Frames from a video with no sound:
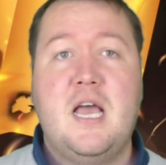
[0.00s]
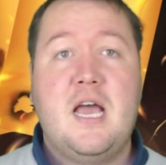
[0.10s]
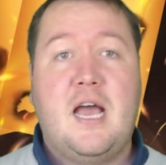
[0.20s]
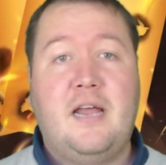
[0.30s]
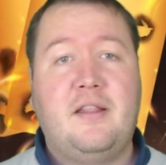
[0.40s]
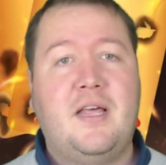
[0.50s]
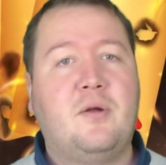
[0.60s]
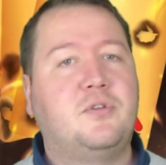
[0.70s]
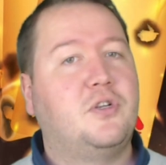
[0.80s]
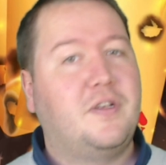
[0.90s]
and then
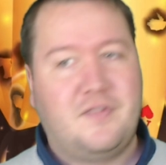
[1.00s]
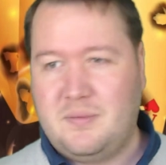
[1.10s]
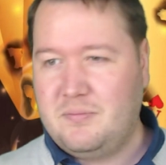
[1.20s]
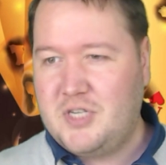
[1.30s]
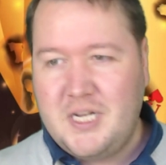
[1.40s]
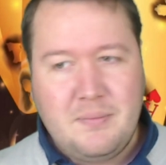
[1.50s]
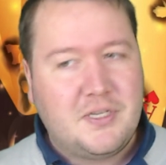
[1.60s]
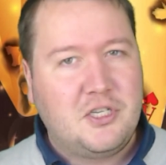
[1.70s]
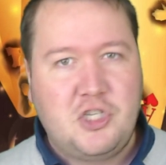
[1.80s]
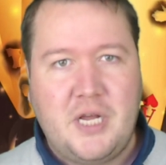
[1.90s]
also give some tips
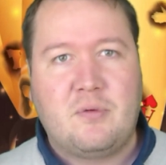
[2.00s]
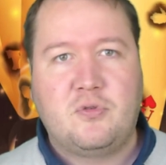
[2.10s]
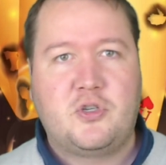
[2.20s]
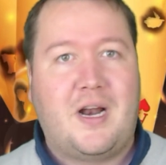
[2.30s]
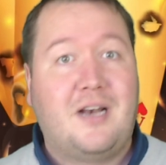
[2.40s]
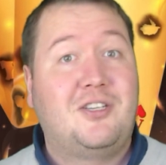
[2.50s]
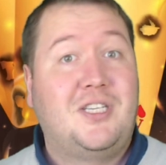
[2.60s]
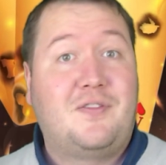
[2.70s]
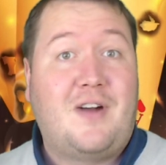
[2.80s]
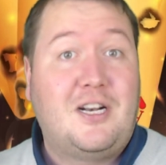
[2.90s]
and general
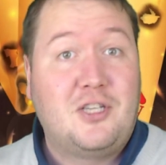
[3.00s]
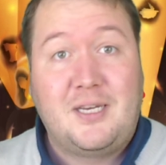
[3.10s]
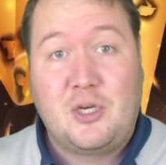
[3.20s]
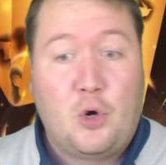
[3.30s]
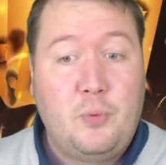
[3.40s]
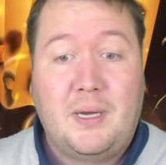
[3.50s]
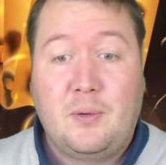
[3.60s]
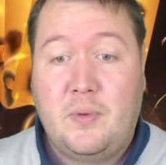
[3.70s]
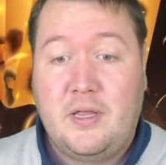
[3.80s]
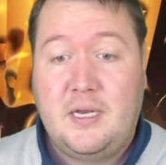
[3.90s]
strategies for actually
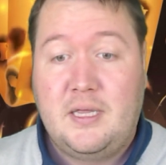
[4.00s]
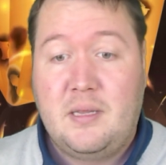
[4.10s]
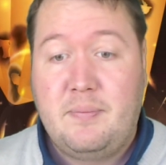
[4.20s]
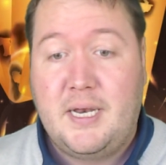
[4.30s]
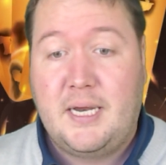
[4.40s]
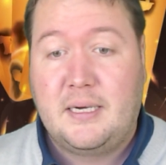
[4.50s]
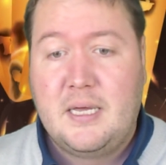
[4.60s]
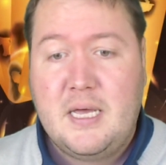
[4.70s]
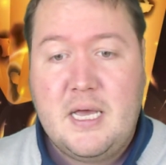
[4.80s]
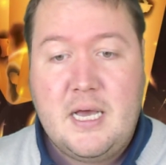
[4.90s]
coping with it in the bidding.
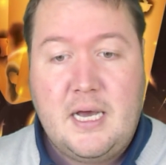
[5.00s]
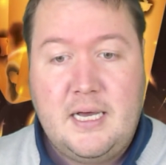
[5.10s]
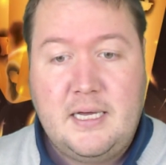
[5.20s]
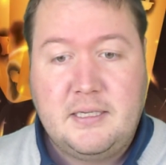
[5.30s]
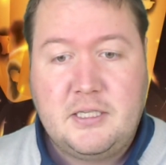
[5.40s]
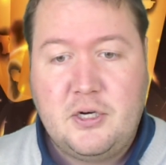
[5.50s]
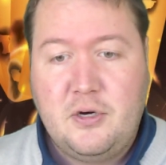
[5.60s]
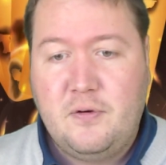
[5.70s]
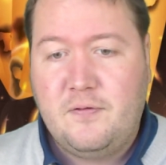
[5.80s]
So for